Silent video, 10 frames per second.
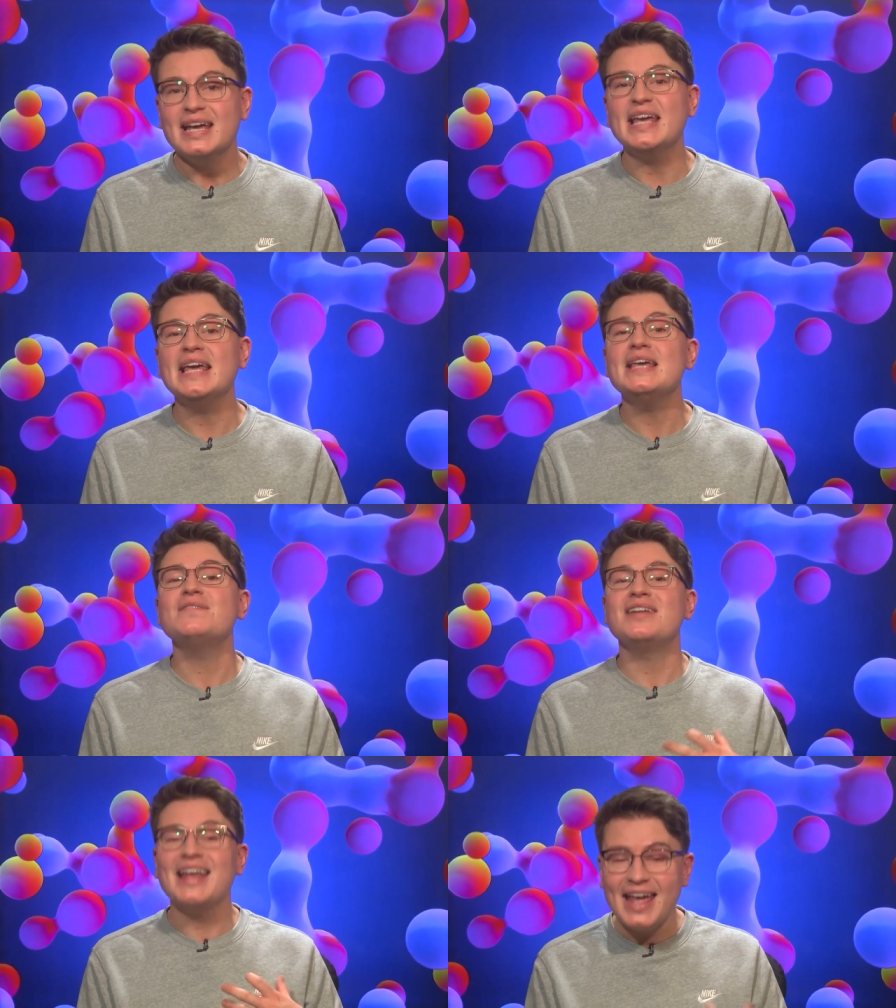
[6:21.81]

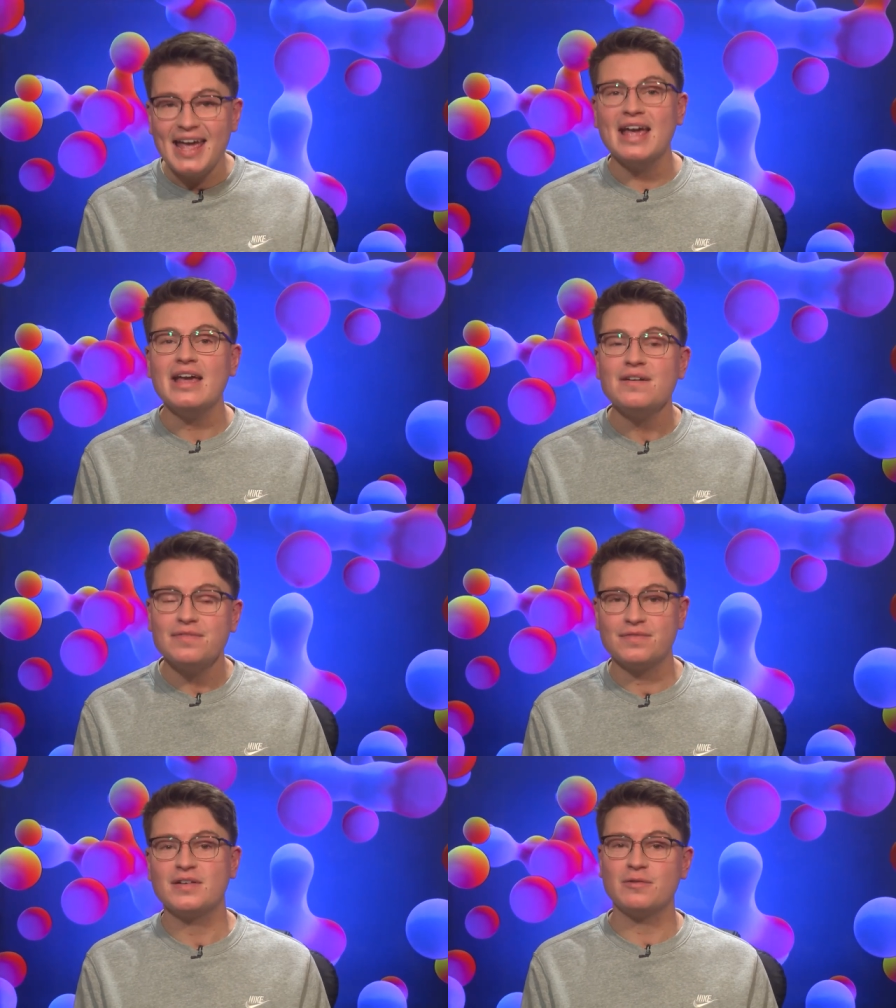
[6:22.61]
even
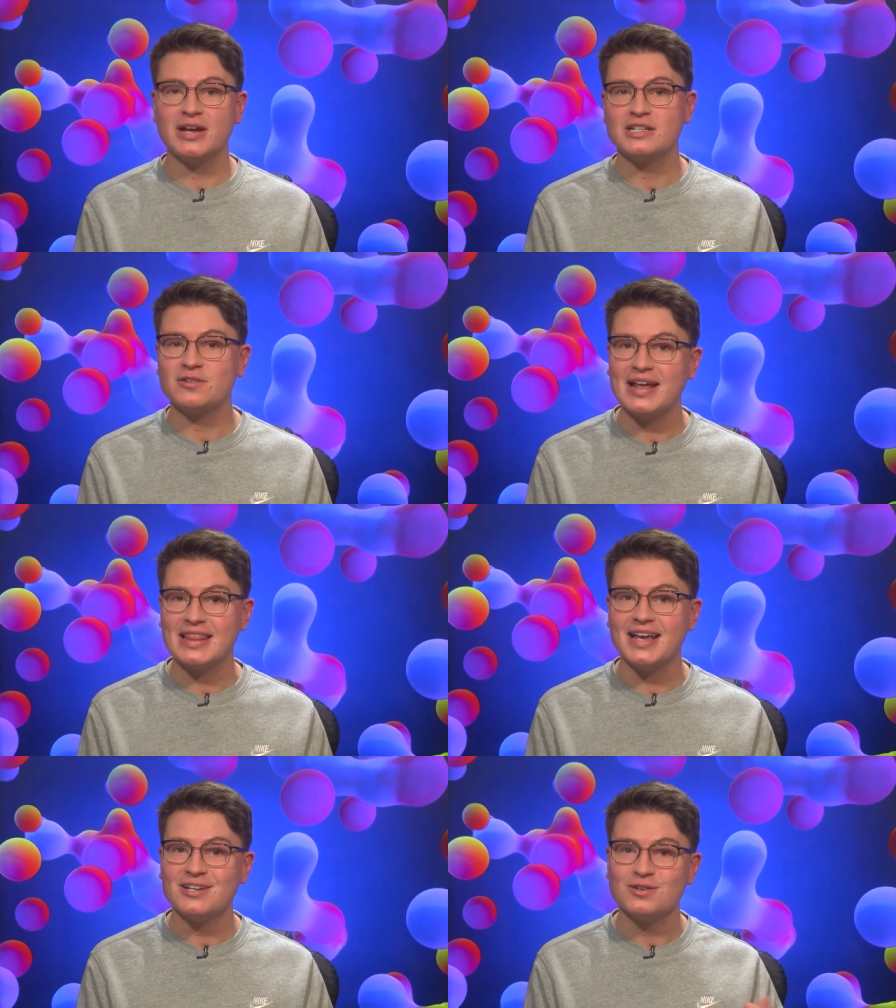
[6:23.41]
if, going to reiterate
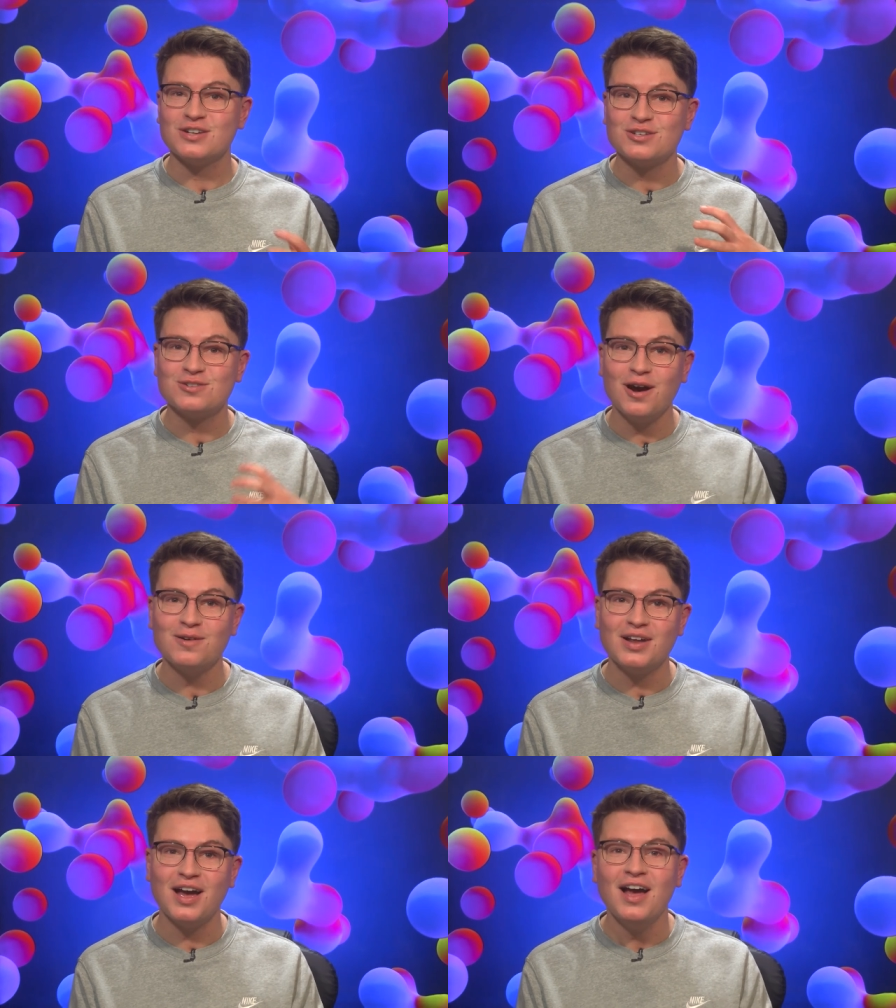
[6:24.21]
this, your
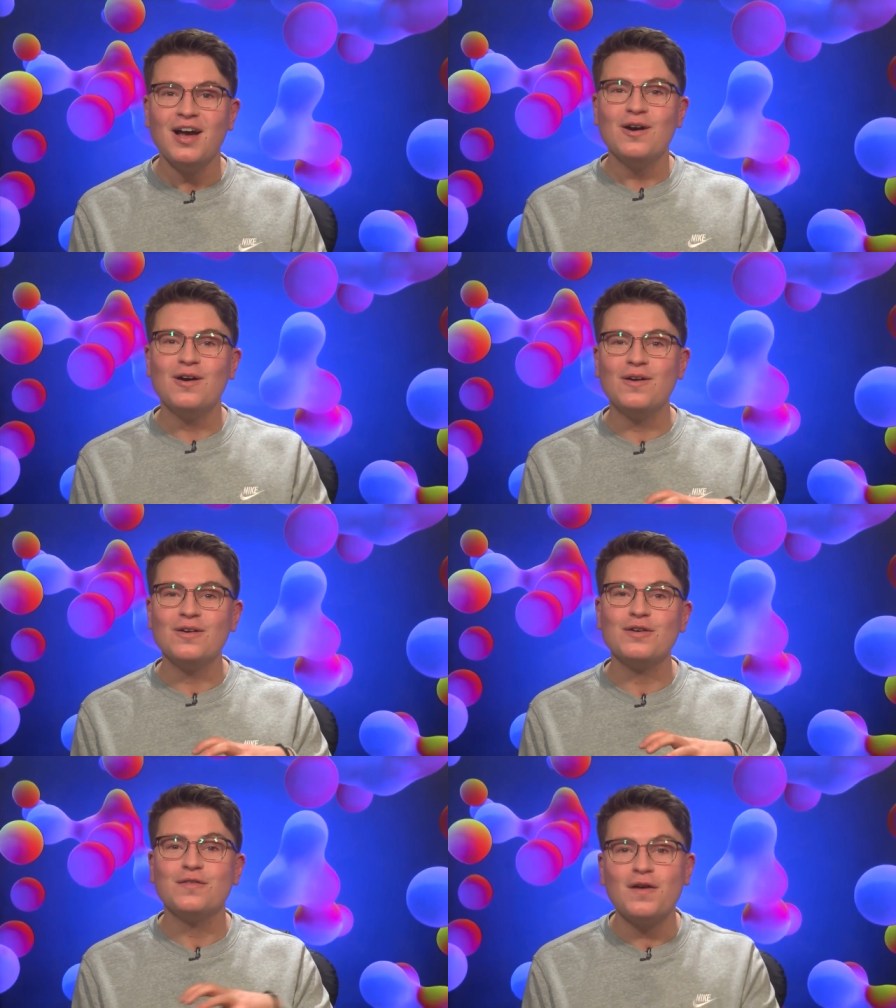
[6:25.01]
controller or
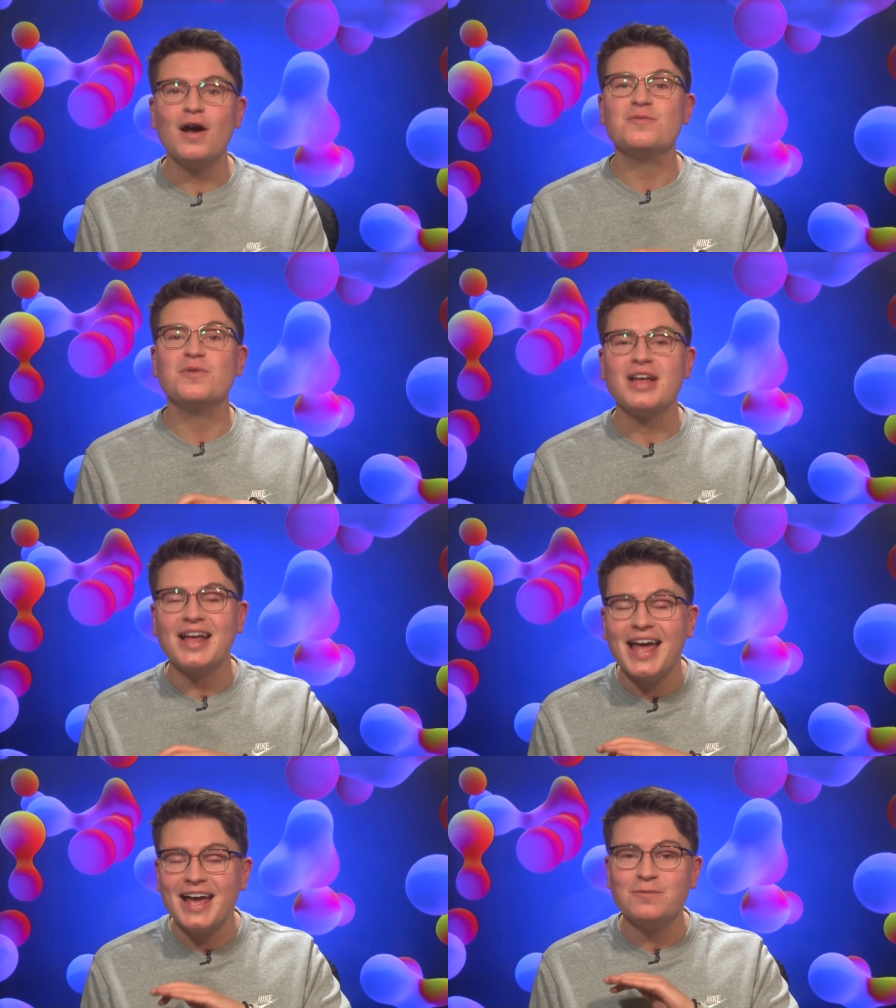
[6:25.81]
your phone were,
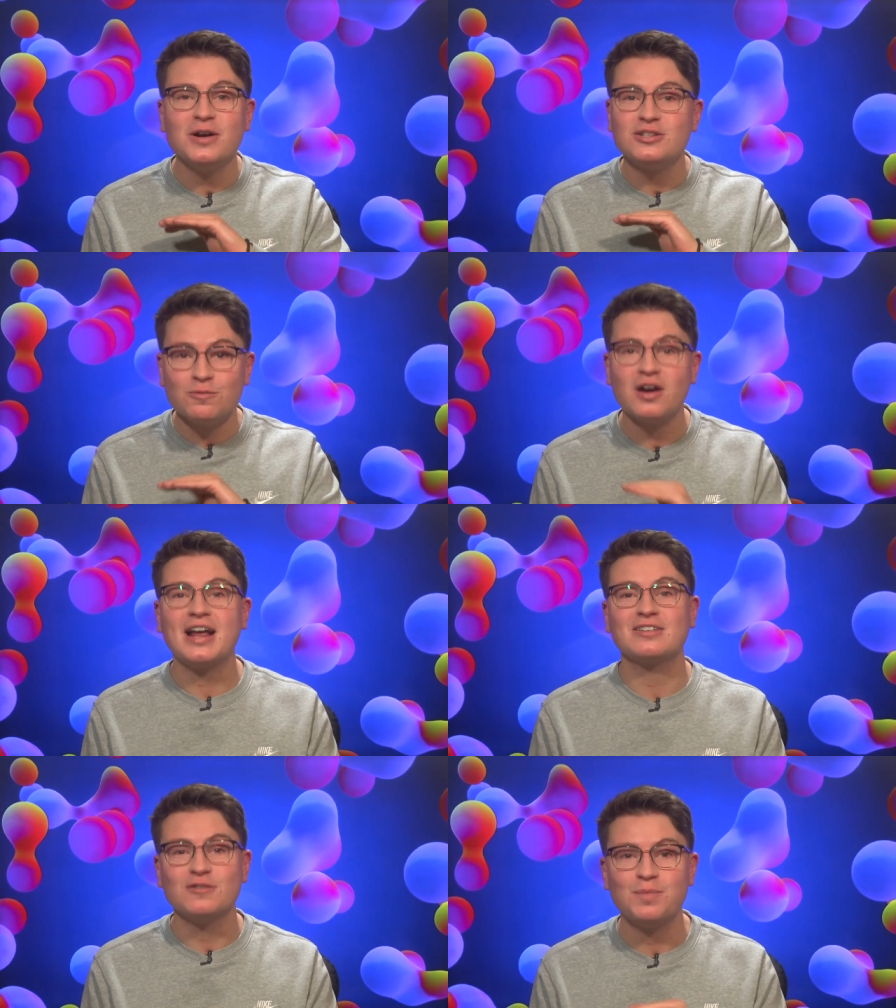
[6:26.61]
were to run
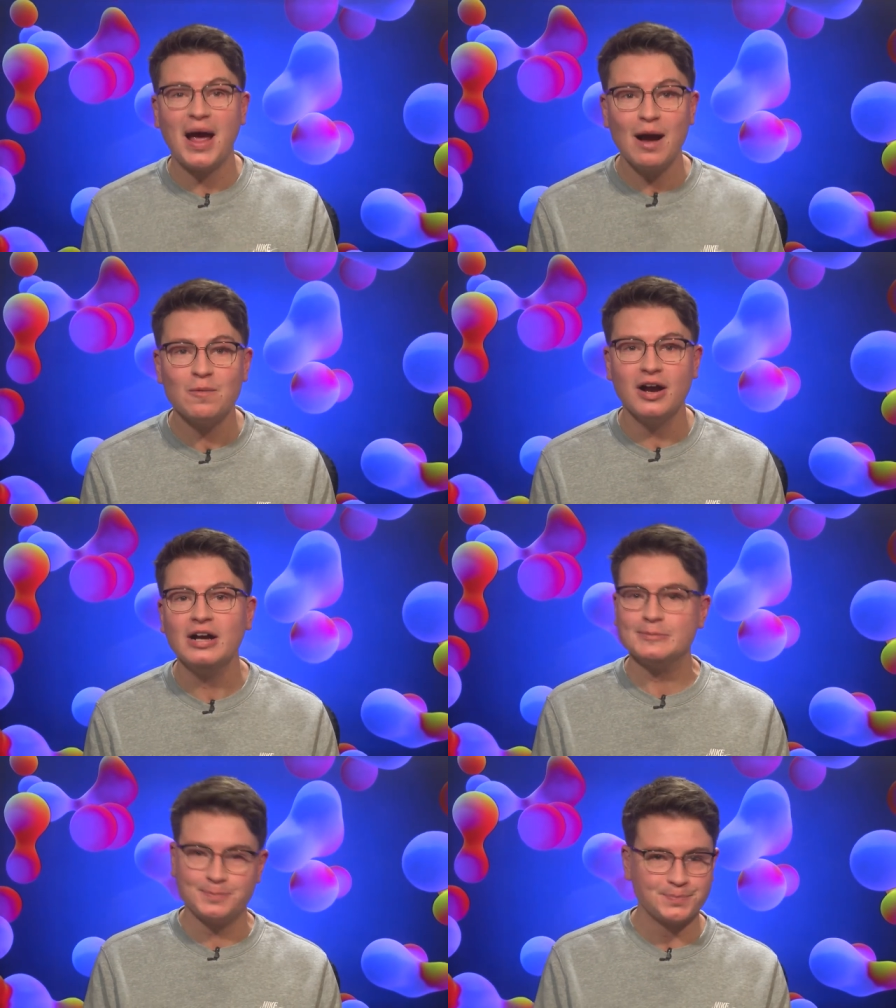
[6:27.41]
out of power,